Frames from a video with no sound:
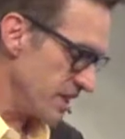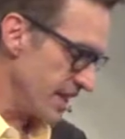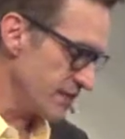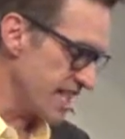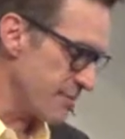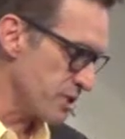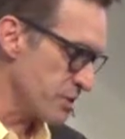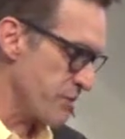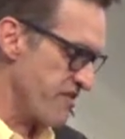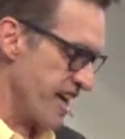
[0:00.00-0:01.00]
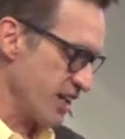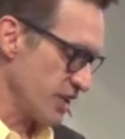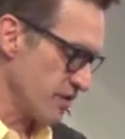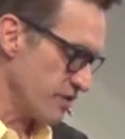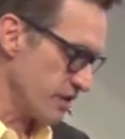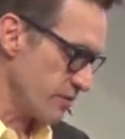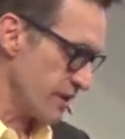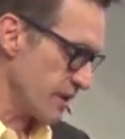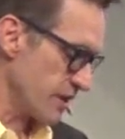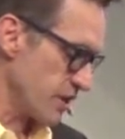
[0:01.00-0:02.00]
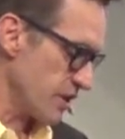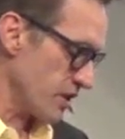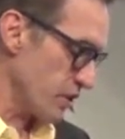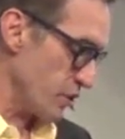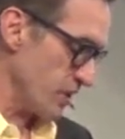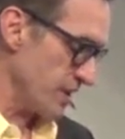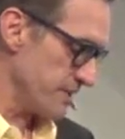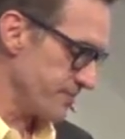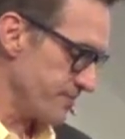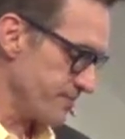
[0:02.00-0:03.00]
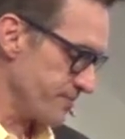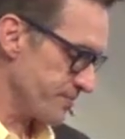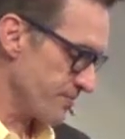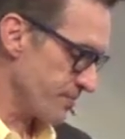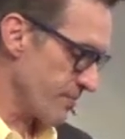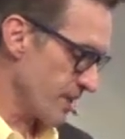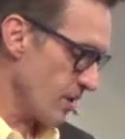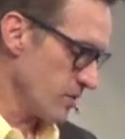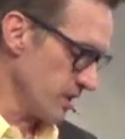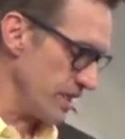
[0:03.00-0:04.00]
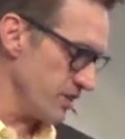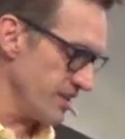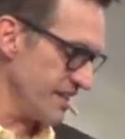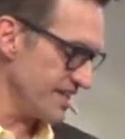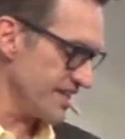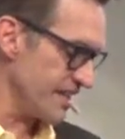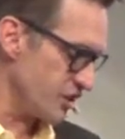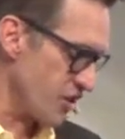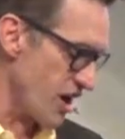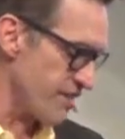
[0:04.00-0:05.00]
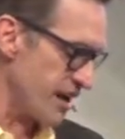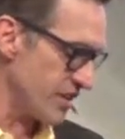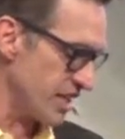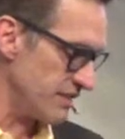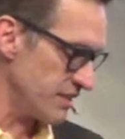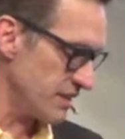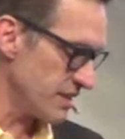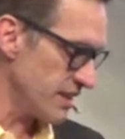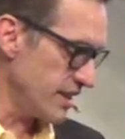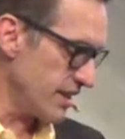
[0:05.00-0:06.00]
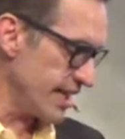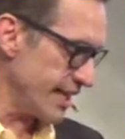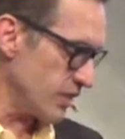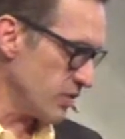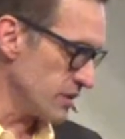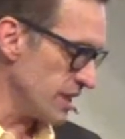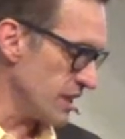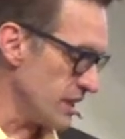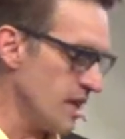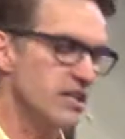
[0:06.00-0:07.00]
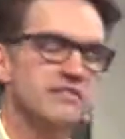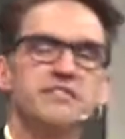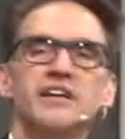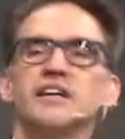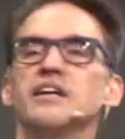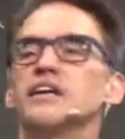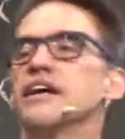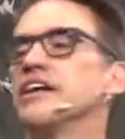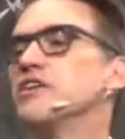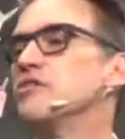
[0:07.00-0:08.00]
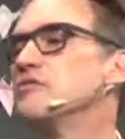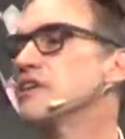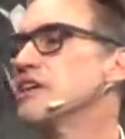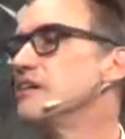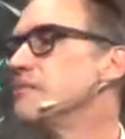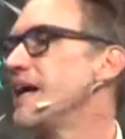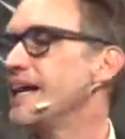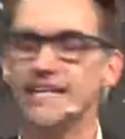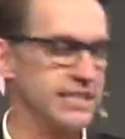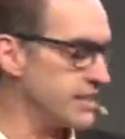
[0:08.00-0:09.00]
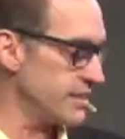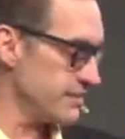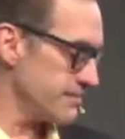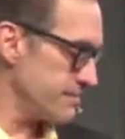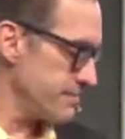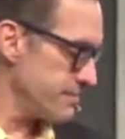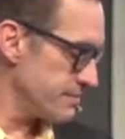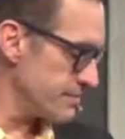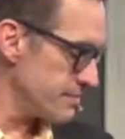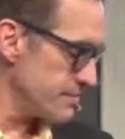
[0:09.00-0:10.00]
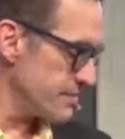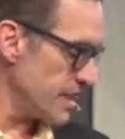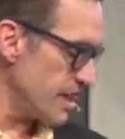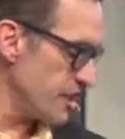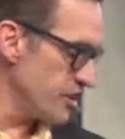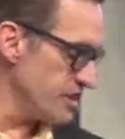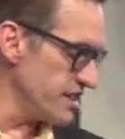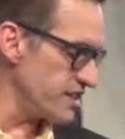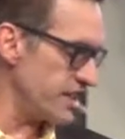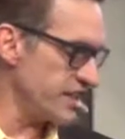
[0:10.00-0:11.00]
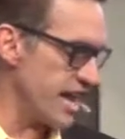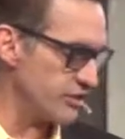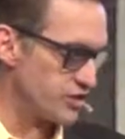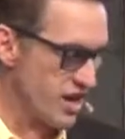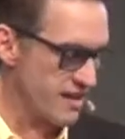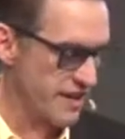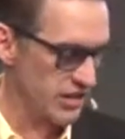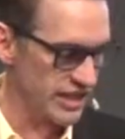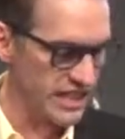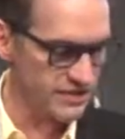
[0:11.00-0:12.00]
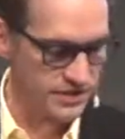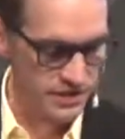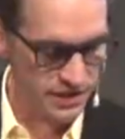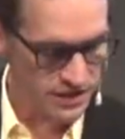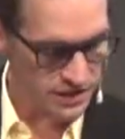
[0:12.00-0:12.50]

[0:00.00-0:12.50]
he was able to prevail over it with good. Only goodness can drive out evil, and only love can overcome hate. Our goodness cannot drive out evil.